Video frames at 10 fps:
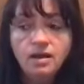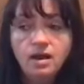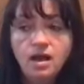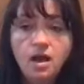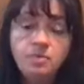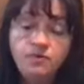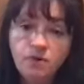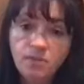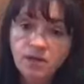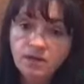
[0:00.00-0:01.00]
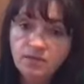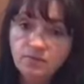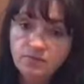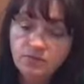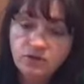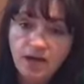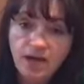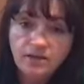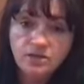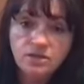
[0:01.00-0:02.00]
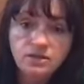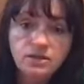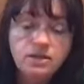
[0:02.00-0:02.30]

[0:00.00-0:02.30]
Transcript: I prefer making them from scratch.